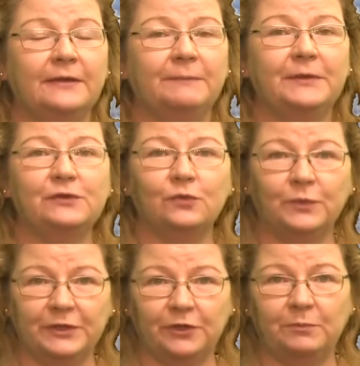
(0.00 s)
is your
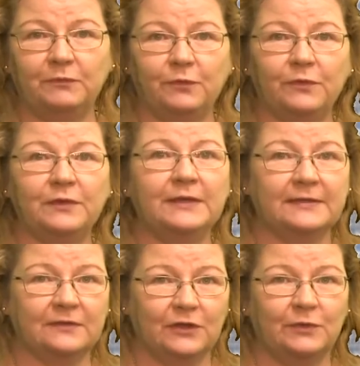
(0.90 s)
window before the
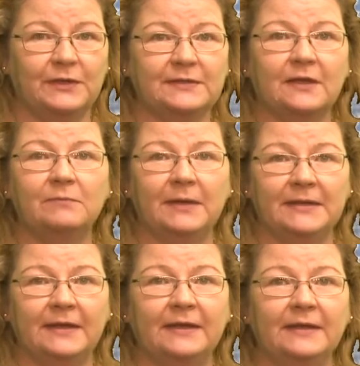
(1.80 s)
next snow hits on
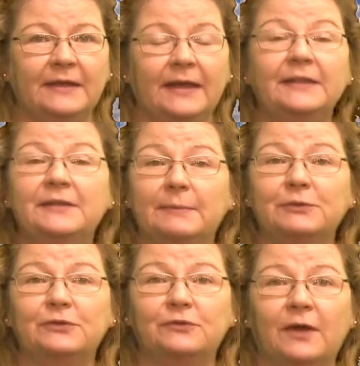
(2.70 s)
Monday and the
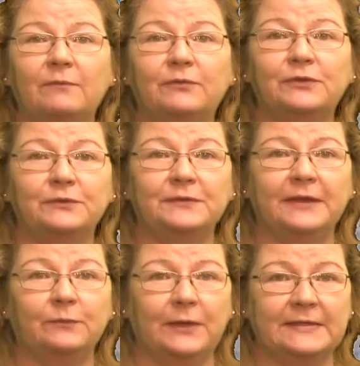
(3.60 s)
temperatures drop for Tuesday
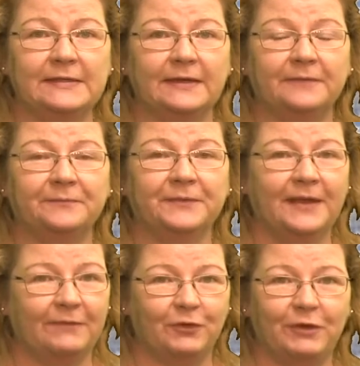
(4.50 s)
and Wednesday.
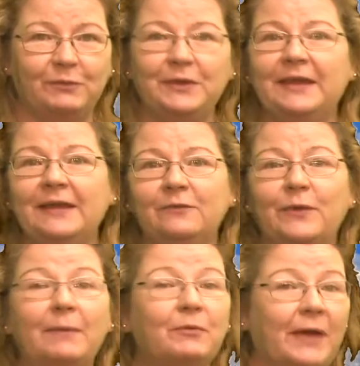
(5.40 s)
Have a great weekend.
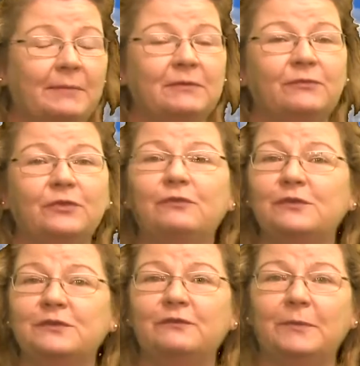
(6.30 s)
Rabbit Rabbit for the
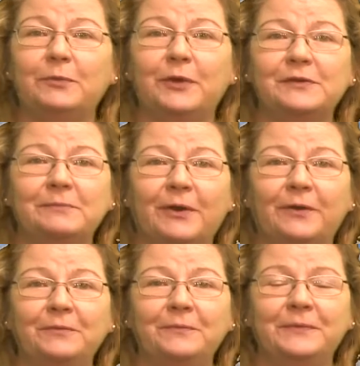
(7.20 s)
1st of February
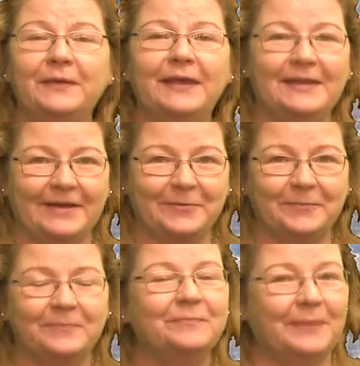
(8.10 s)
tomorrow. And now,
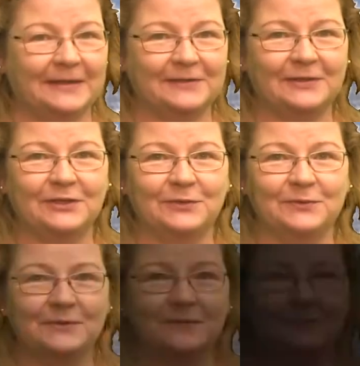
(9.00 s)
back to the news.